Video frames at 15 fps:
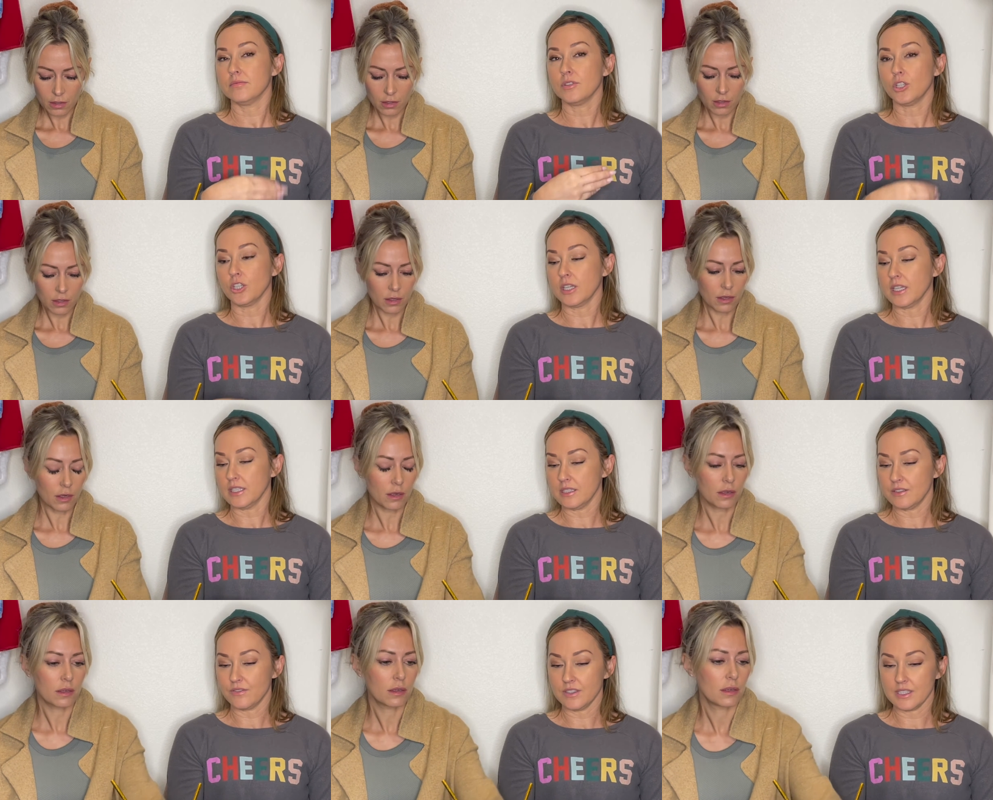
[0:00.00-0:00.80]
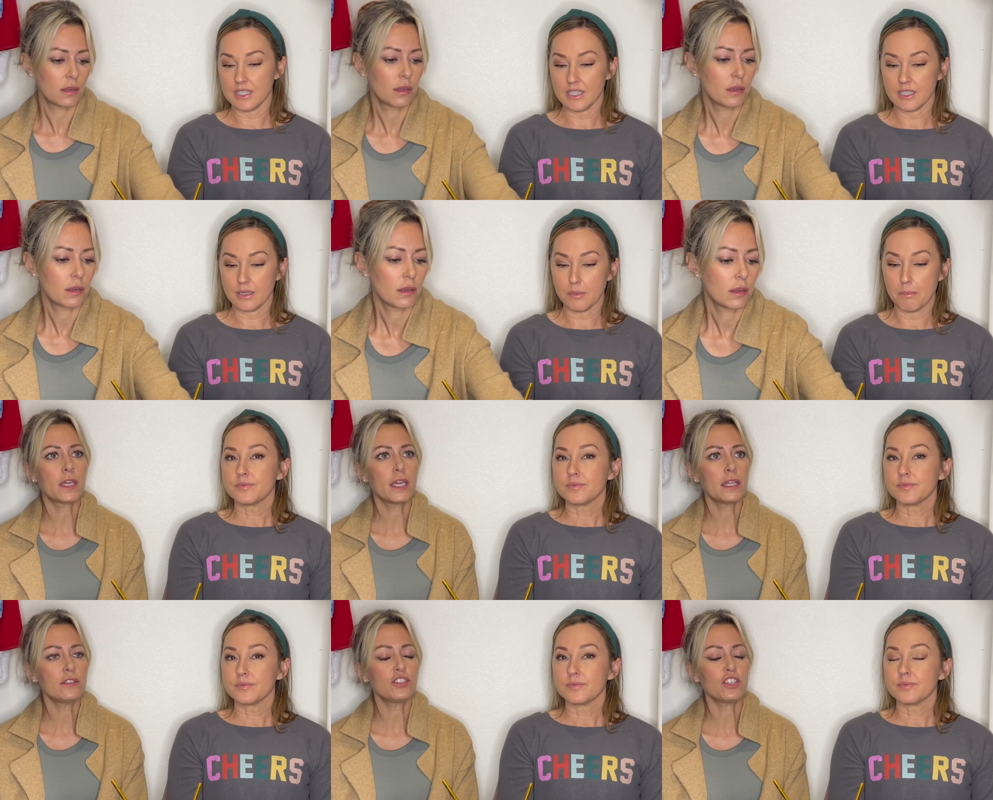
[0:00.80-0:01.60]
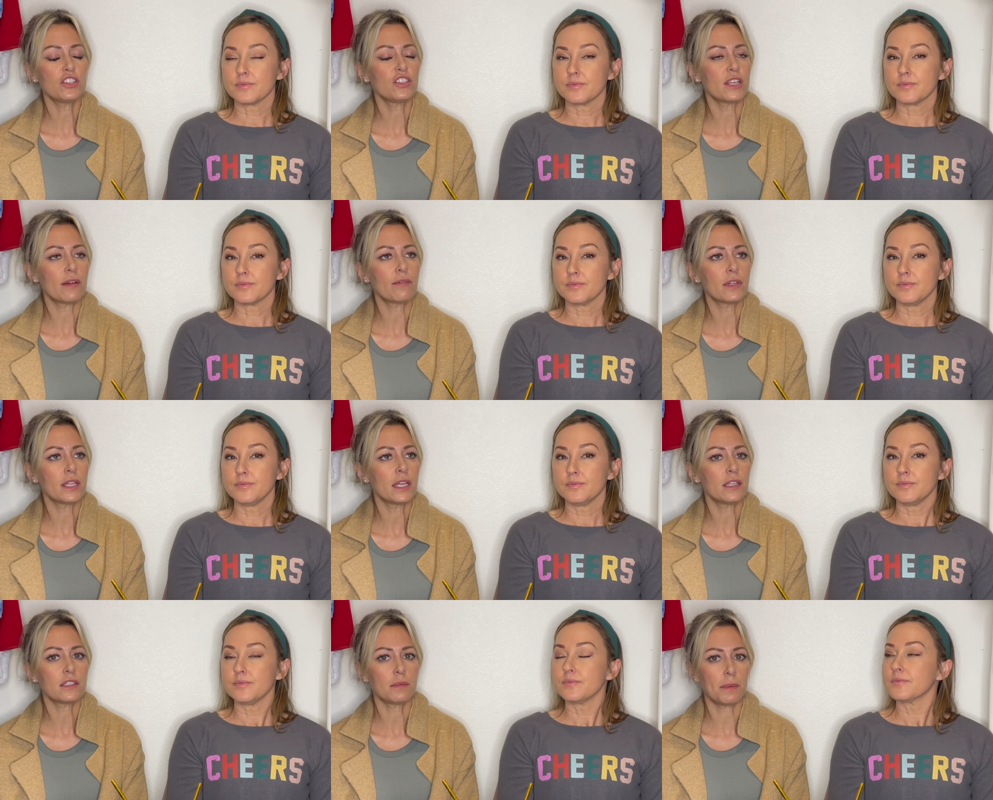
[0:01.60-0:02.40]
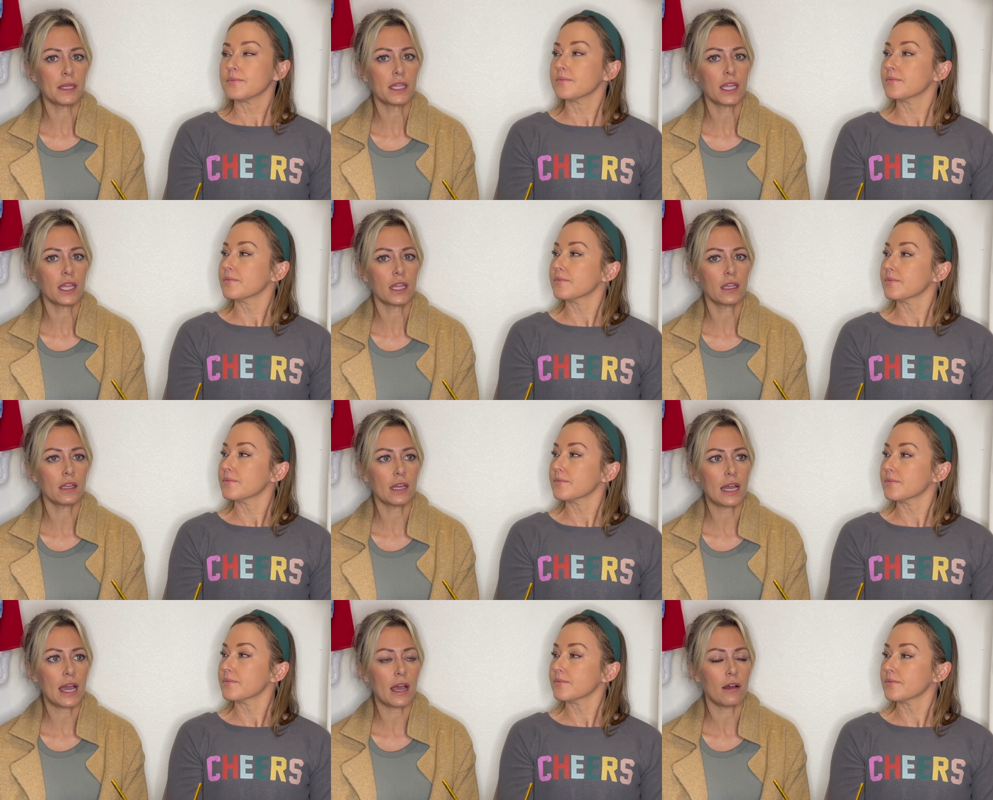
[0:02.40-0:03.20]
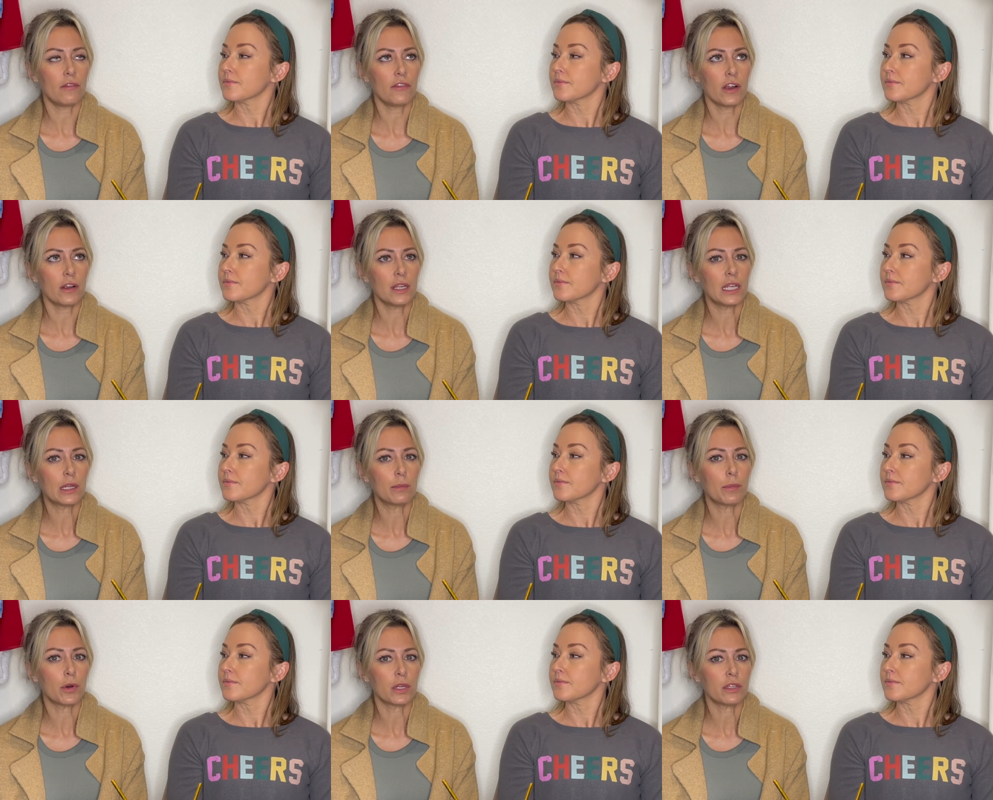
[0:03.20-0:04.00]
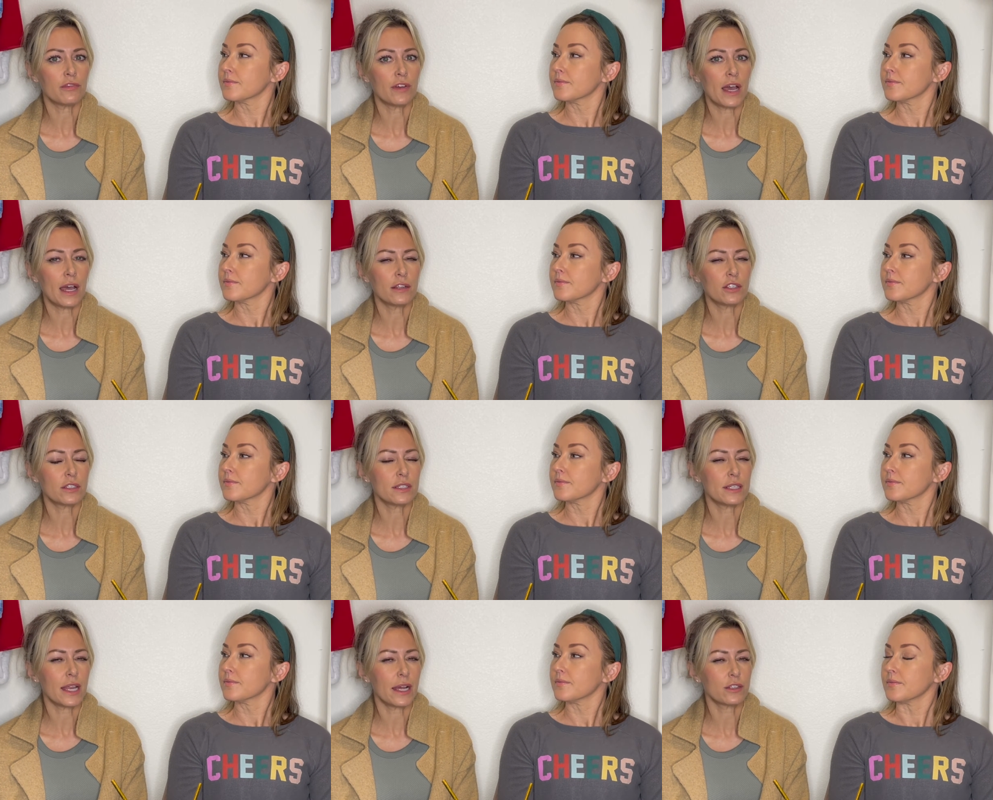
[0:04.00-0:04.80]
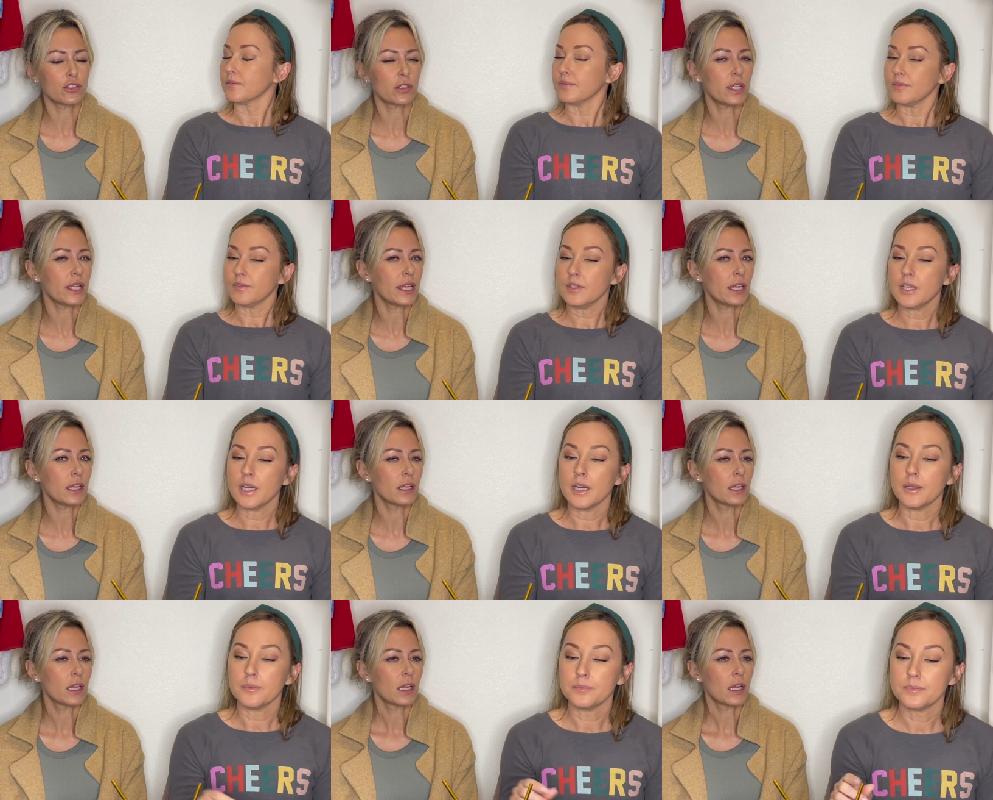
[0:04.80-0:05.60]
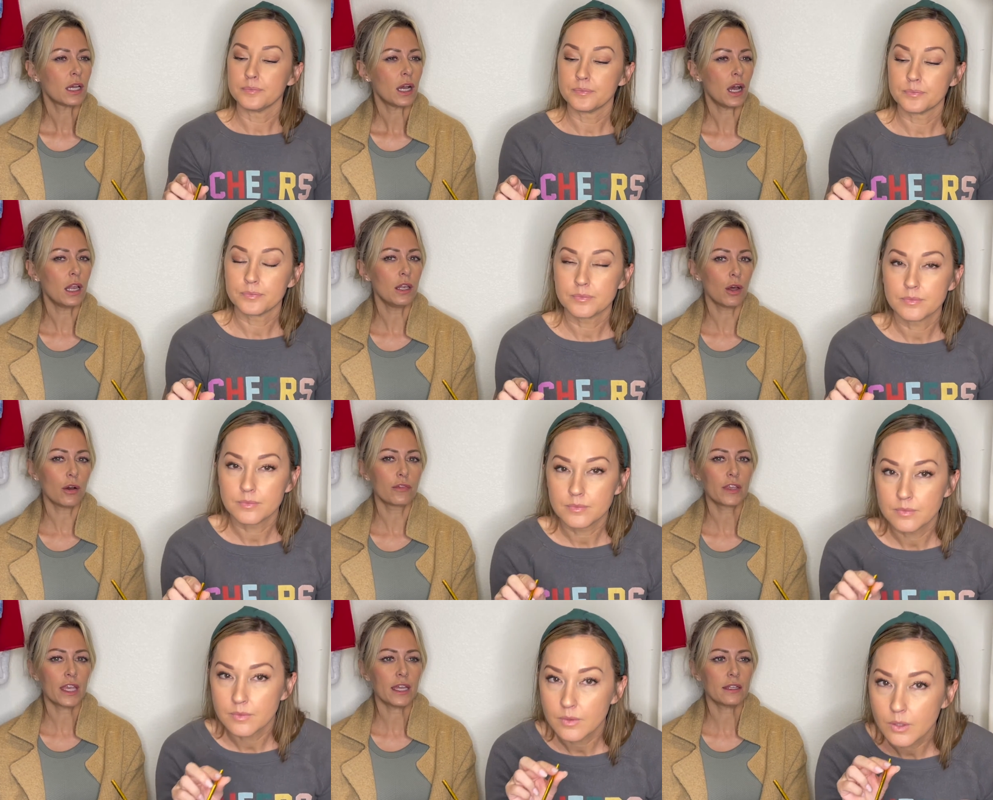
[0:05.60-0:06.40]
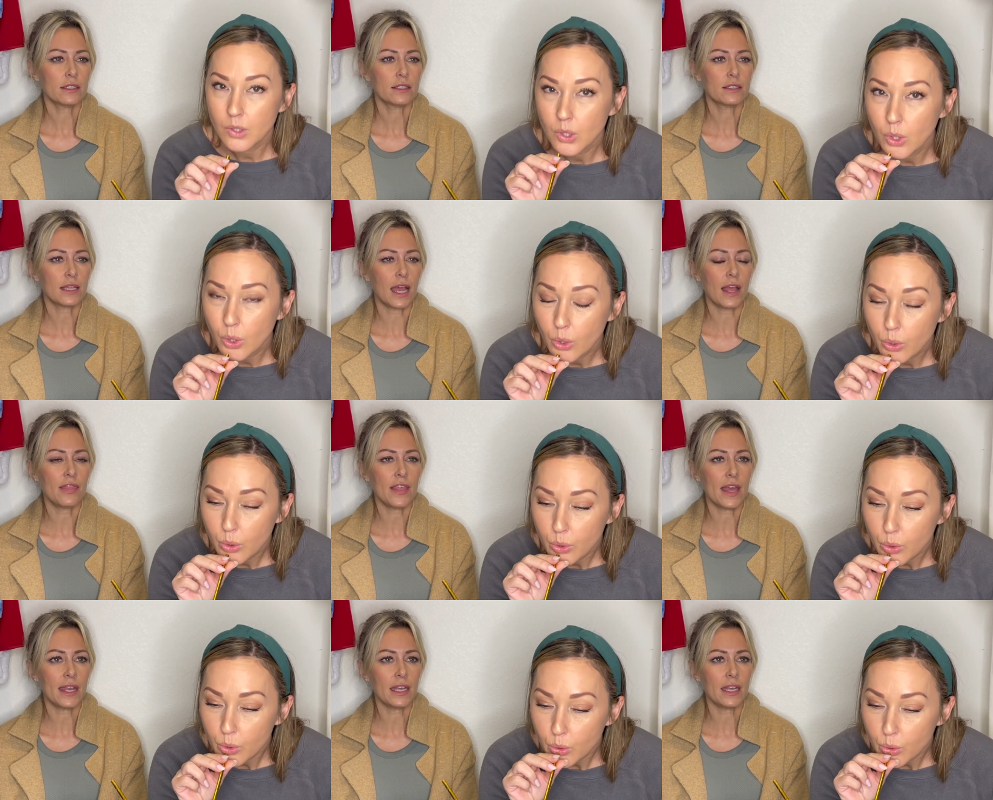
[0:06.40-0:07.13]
Speaker 1: her kids' physique.
Speaker 2: Kids just generally speaking have very little body fat, just naturally. Yeah. A lot of kids. And then